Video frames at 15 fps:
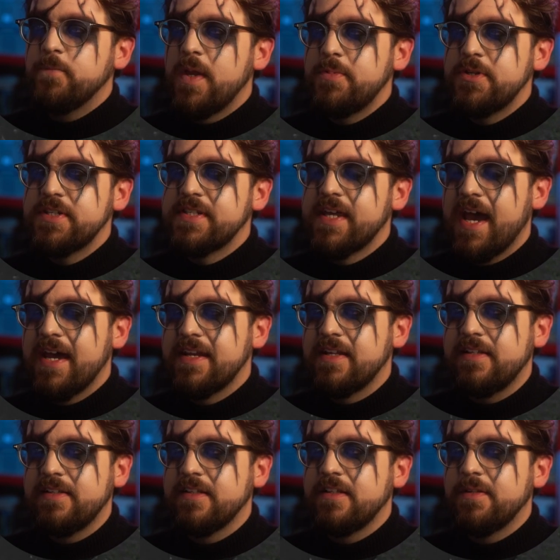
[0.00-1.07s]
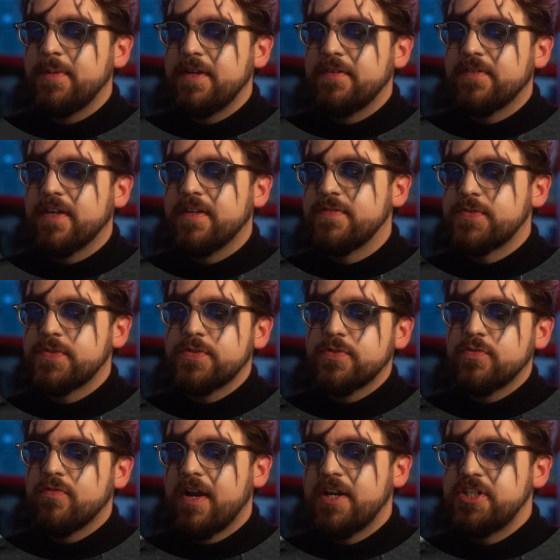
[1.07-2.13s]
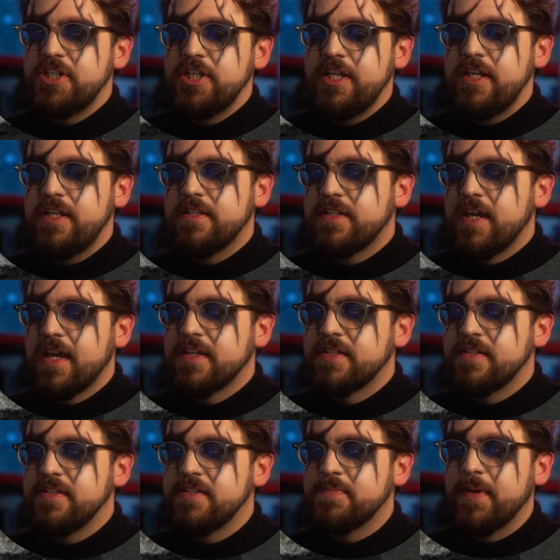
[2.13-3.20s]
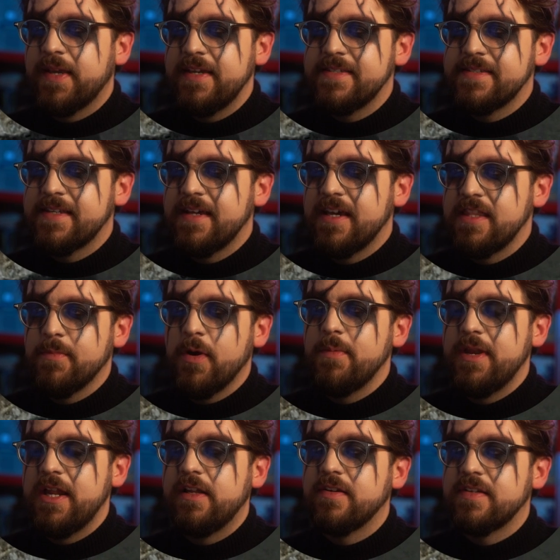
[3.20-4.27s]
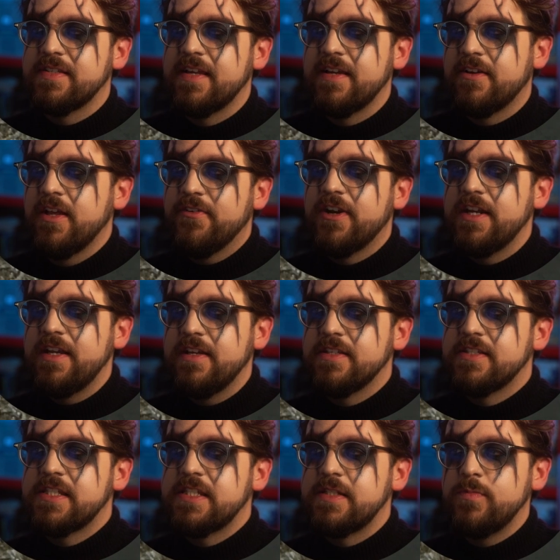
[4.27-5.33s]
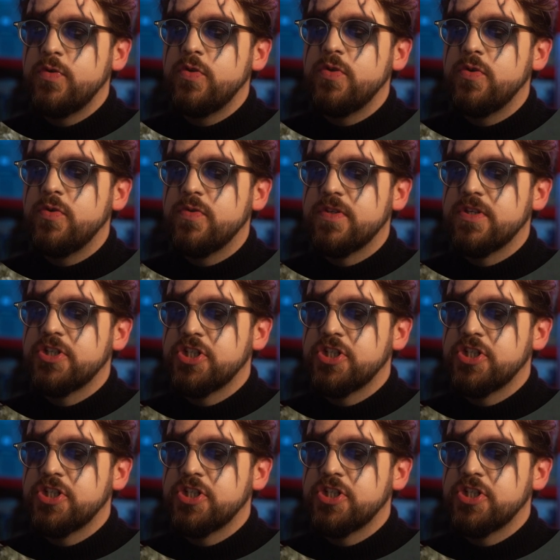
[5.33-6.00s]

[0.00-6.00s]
maybe just to add a little bit of kind of scratchy textures, because at the moment it looks like very smooth,